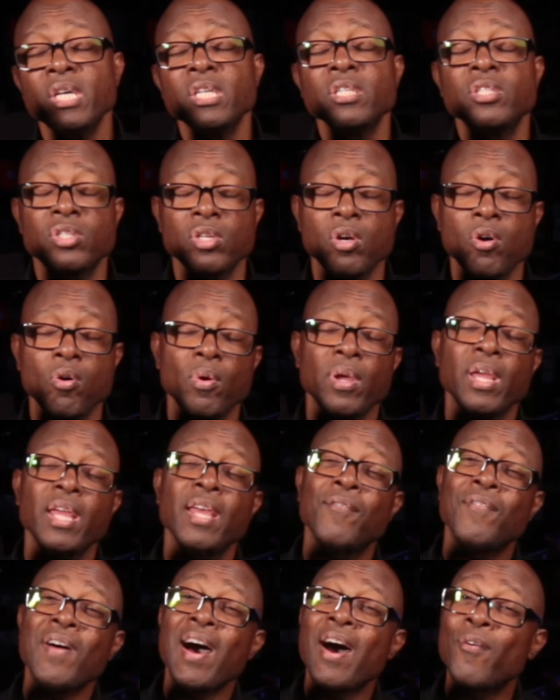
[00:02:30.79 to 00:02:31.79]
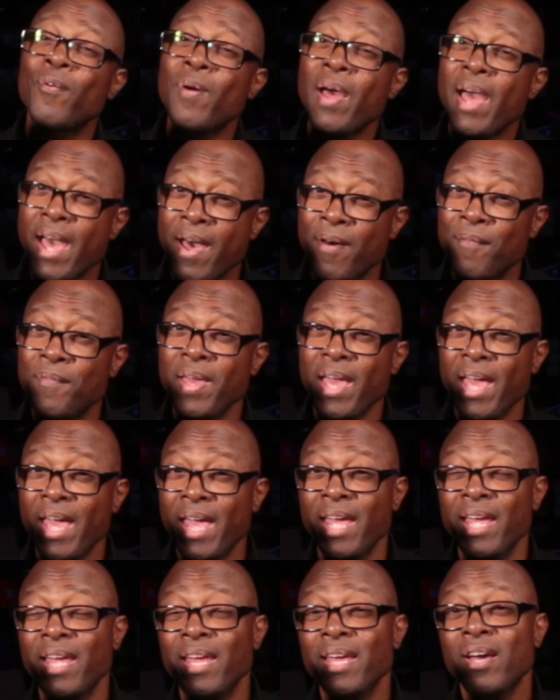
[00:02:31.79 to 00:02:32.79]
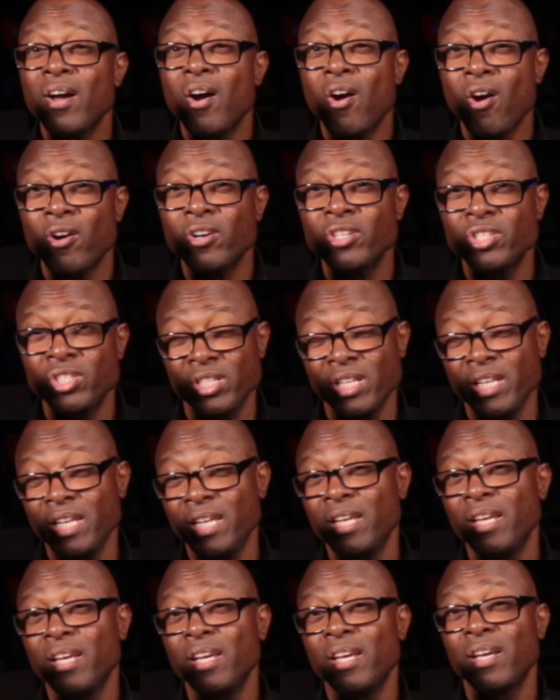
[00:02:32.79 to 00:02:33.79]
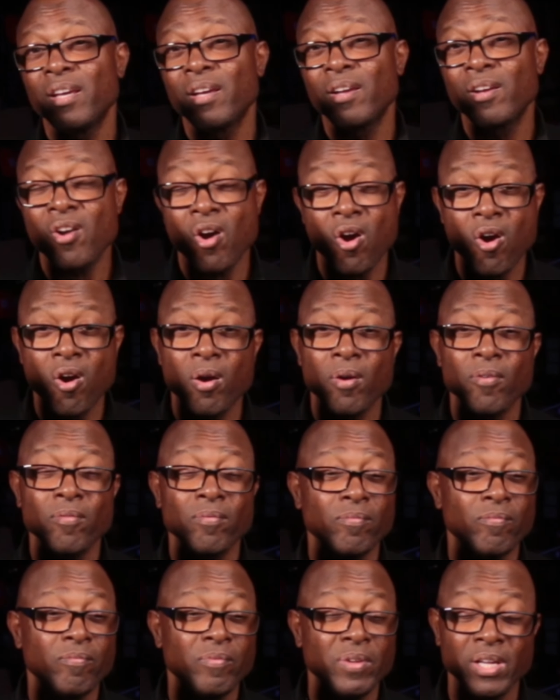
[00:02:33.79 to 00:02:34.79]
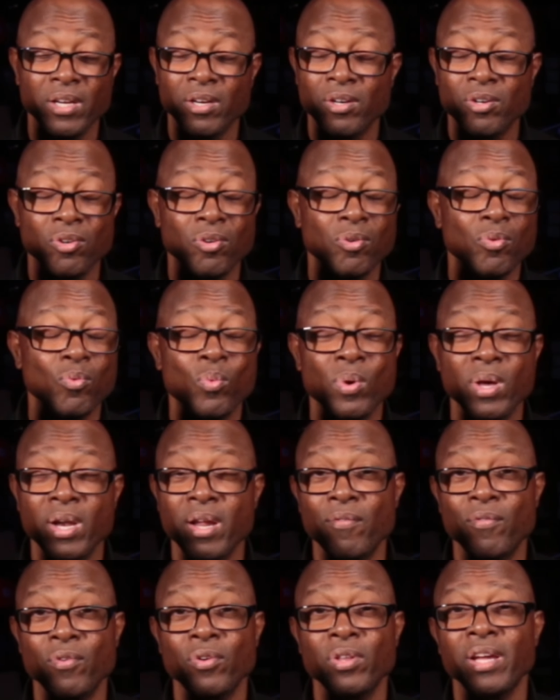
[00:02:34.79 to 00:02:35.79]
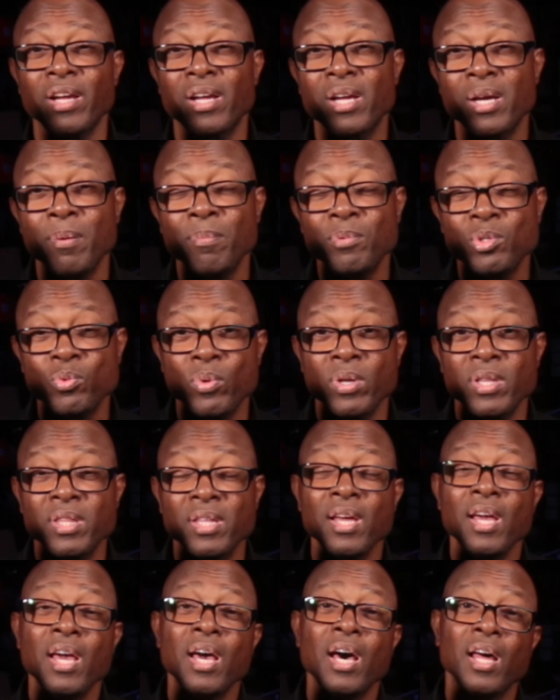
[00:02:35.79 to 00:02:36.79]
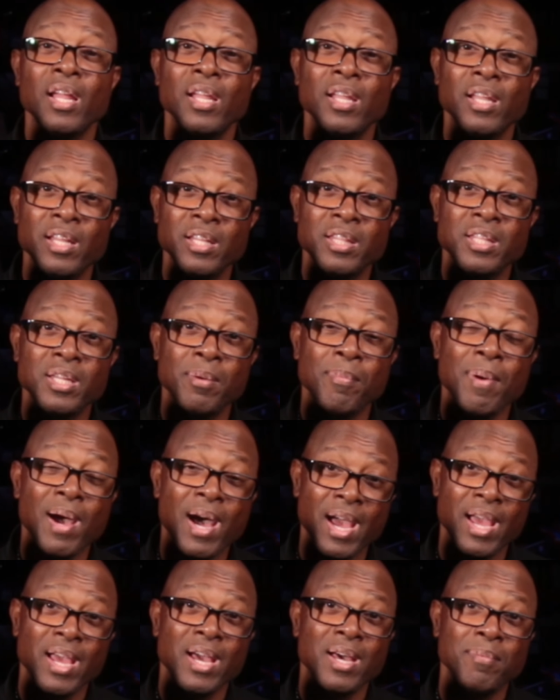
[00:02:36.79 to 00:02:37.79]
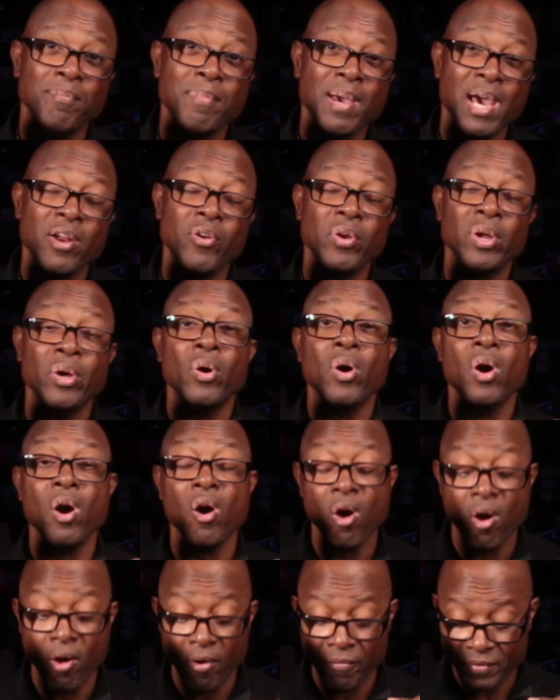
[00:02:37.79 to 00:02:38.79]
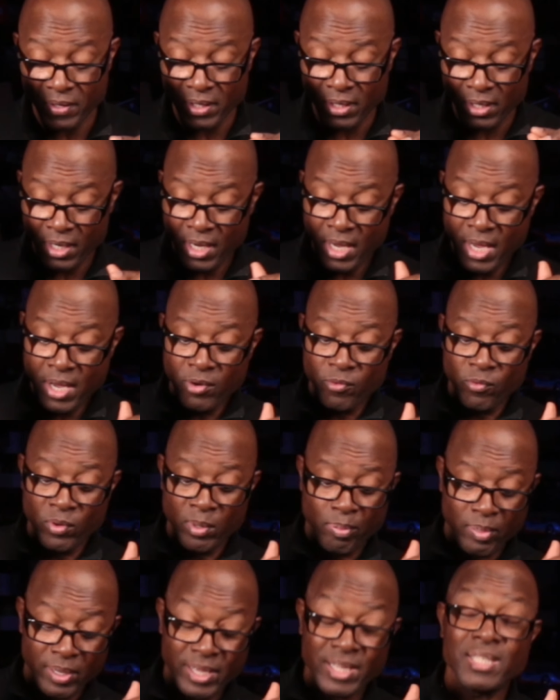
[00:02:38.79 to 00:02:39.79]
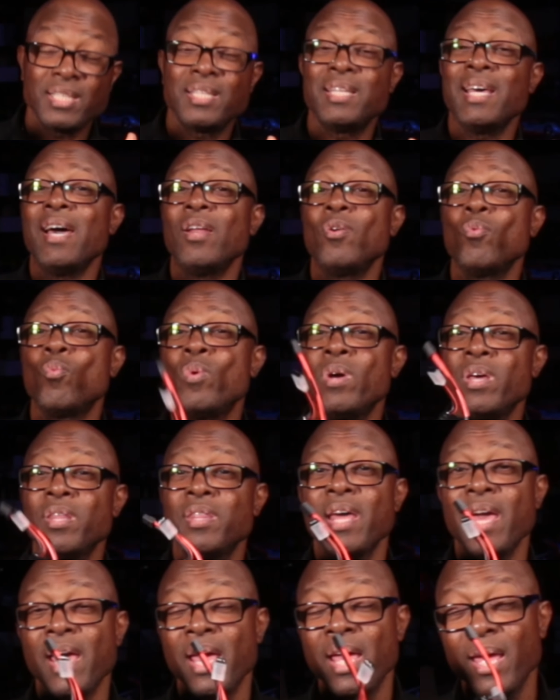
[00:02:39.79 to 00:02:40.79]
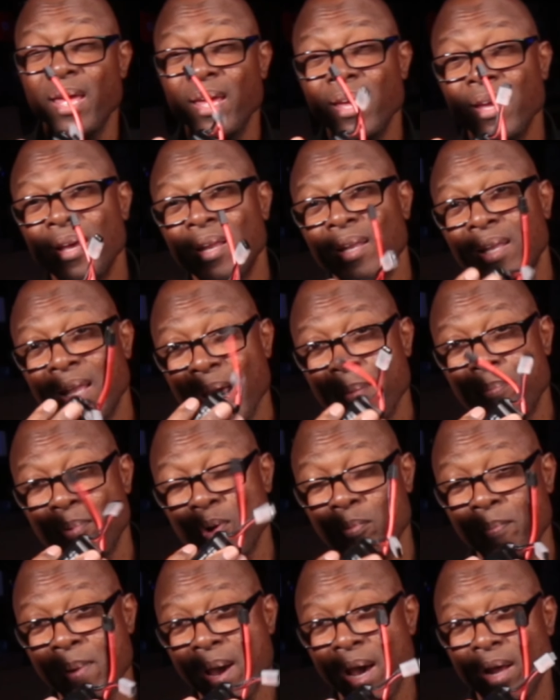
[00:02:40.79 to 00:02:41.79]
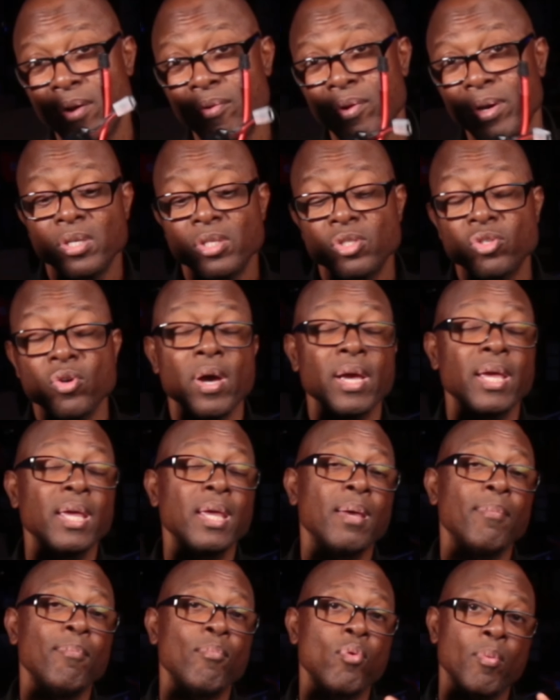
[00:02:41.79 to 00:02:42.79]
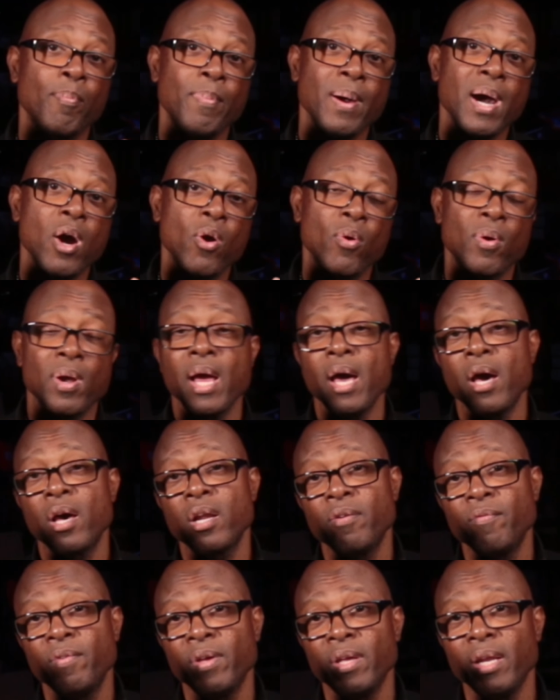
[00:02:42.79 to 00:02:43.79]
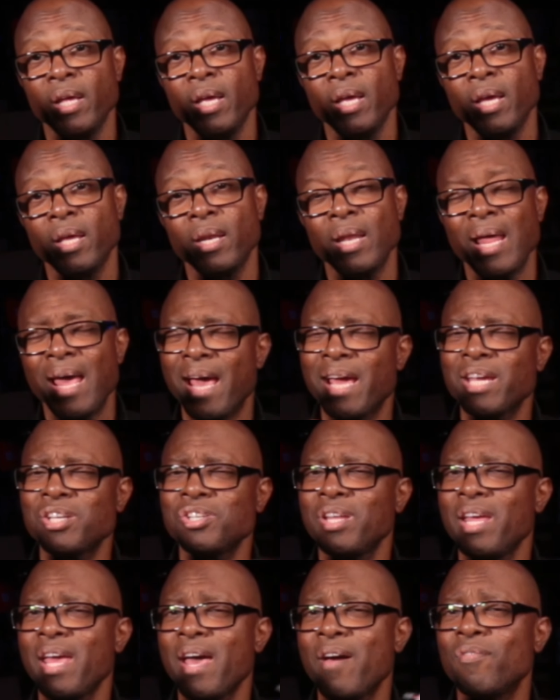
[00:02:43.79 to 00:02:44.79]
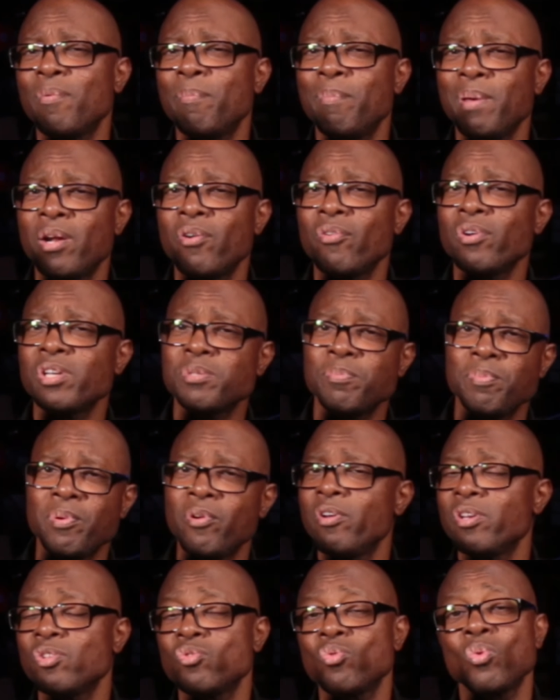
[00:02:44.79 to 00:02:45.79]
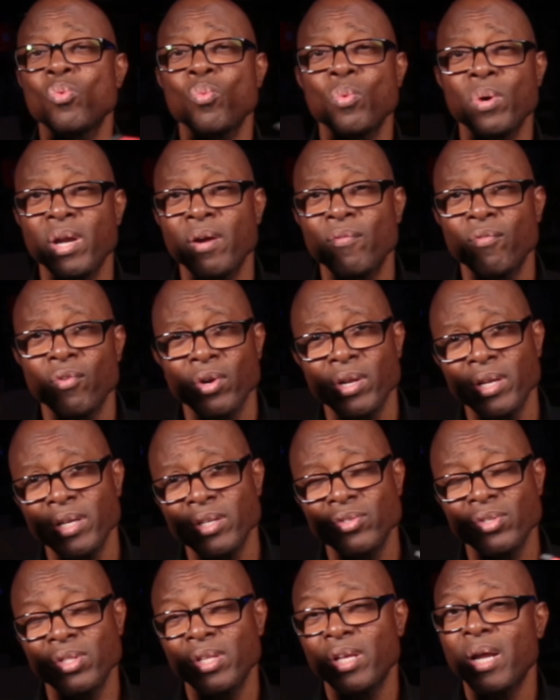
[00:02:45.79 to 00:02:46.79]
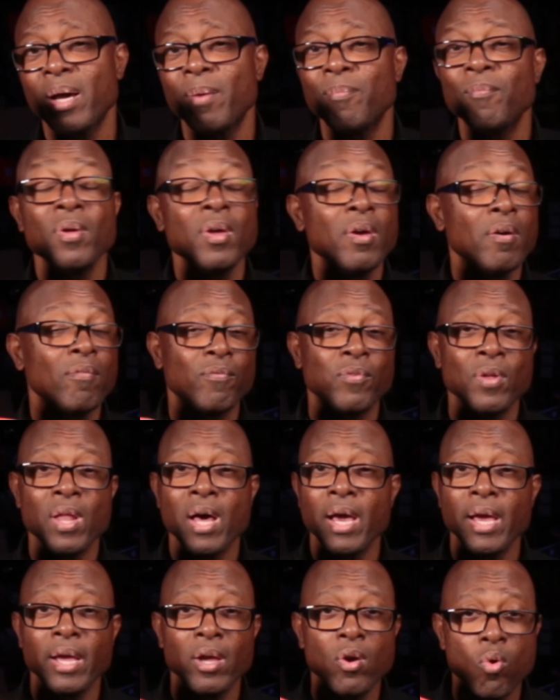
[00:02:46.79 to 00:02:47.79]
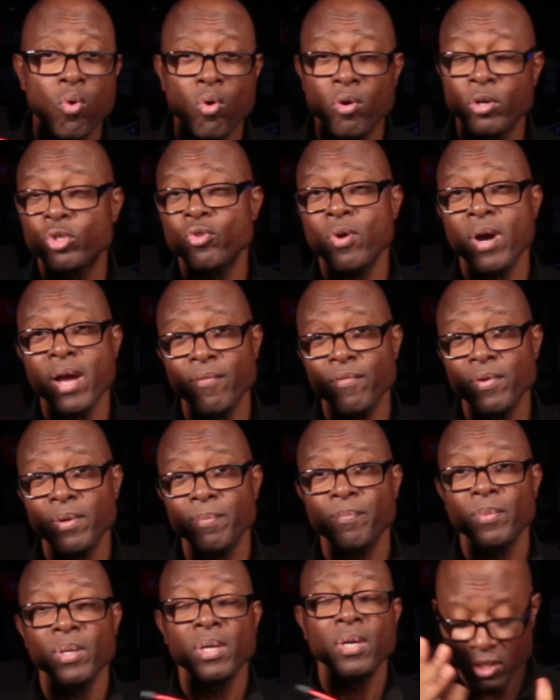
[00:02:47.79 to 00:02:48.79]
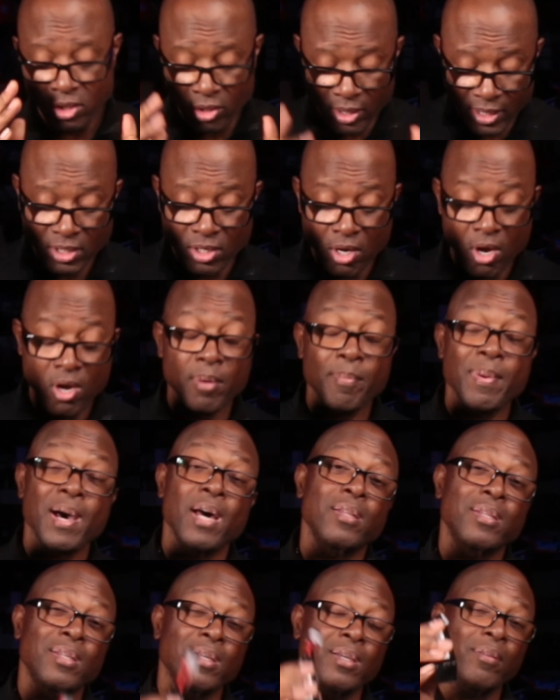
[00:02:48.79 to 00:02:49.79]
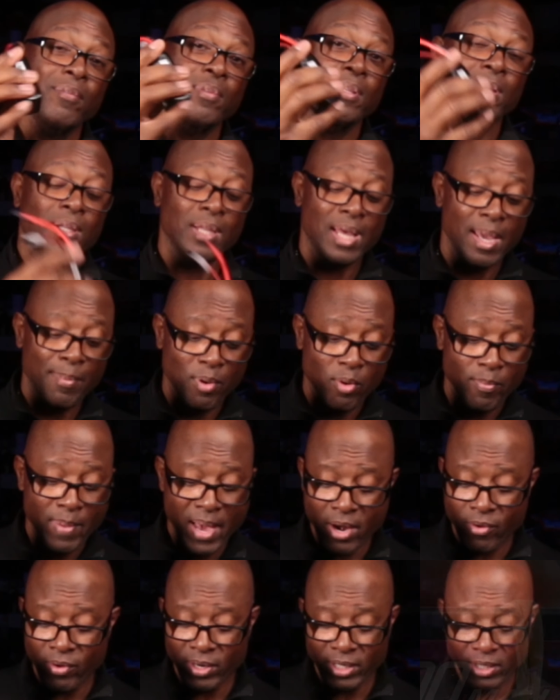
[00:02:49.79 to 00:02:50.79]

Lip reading: So if I have a RC car, vehicle, whatever that comes with a lithium-ion battery, or often replace that with a LiPo battery so I can get more power out of it and actually have a better experience with whatever it is that I'm flying or driving. So let's talk about the LiPo battery